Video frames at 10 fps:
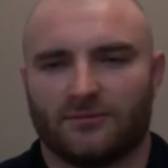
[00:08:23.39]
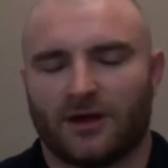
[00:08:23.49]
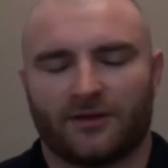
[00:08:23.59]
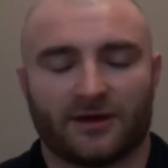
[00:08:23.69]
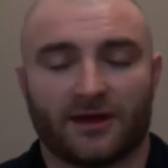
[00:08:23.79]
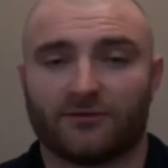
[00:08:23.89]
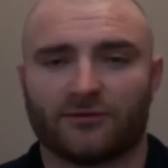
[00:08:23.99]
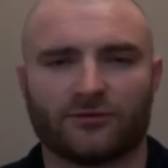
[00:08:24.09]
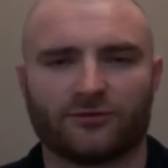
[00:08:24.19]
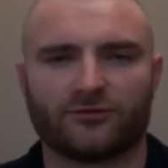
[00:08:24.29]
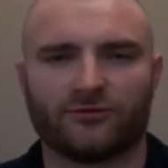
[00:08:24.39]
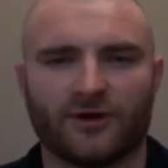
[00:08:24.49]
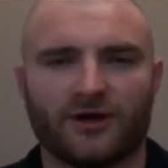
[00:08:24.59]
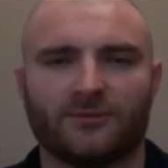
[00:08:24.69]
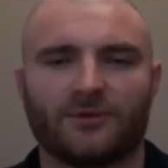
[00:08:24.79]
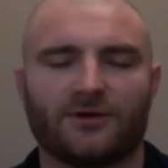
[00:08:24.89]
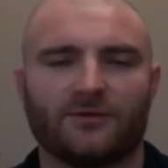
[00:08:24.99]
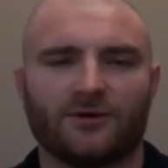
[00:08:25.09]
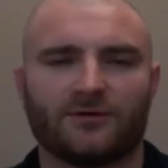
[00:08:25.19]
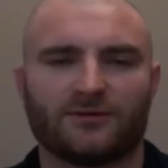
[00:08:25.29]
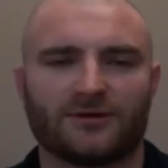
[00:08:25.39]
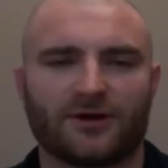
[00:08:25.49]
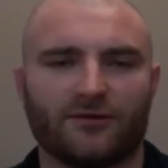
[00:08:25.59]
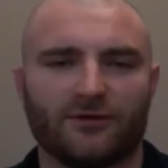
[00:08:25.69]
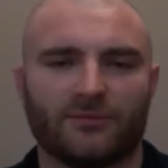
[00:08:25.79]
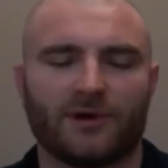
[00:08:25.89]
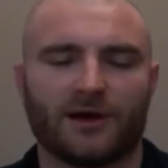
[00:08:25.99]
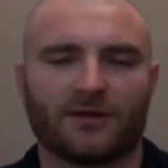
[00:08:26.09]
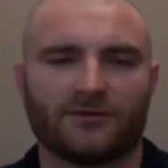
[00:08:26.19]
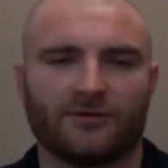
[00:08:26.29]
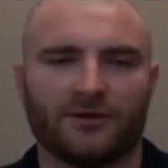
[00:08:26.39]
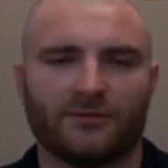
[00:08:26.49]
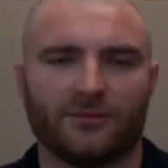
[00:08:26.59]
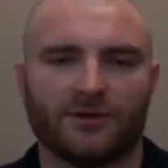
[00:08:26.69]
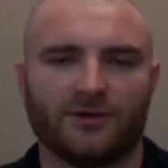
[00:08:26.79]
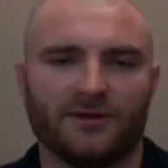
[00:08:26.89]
I think everyone goes through that no matter what career path you're in. But